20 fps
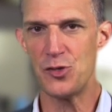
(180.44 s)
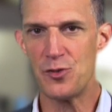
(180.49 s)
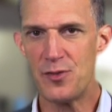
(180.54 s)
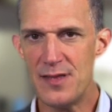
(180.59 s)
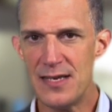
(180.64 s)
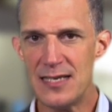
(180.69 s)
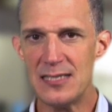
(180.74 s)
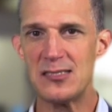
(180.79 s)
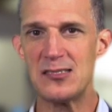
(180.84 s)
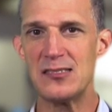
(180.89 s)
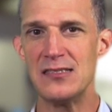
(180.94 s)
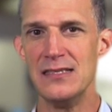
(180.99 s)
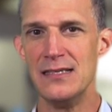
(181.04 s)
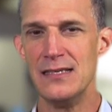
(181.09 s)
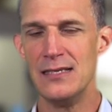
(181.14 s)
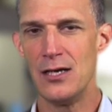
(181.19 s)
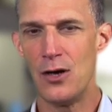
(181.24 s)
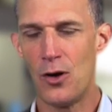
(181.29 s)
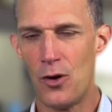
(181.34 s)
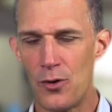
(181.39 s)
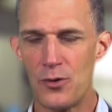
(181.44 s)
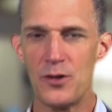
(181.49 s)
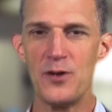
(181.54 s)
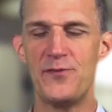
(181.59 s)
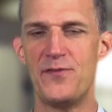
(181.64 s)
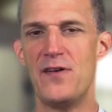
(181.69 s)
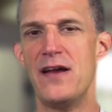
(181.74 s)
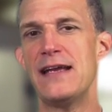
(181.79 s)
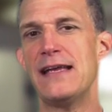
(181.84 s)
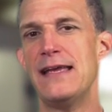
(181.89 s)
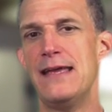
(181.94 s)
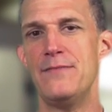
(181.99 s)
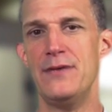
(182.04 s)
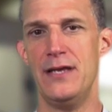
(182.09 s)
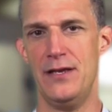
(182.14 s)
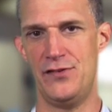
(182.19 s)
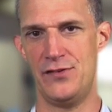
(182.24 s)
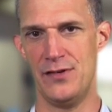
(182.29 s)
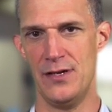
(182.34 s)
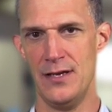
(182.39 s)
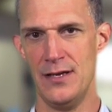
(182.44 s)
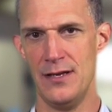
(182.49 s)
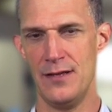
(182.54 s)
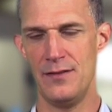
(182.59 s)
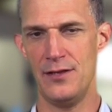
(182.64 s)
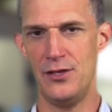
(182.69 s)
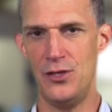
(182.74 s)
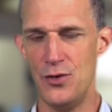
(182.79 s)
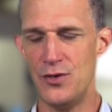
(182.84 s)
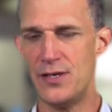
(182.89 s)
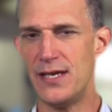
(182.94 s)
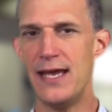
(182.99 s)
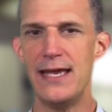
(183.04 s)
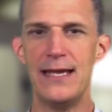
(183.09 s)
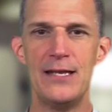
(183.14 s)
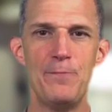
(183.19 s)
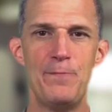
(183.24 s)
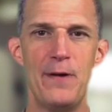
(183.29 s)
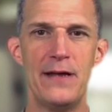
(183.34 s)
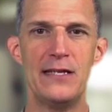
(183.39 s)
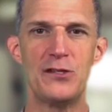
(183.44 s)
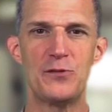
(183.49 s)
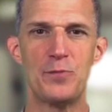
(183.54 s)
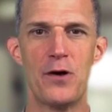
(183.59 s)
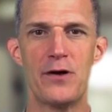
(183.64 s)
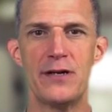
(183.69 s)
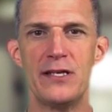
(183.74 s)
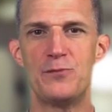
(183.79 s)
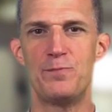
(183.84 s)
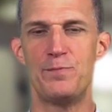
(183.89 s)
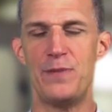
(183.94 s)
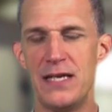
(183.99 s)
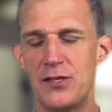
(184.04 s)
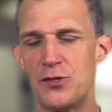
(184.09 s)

to this horrifying image, the UK Independence Party's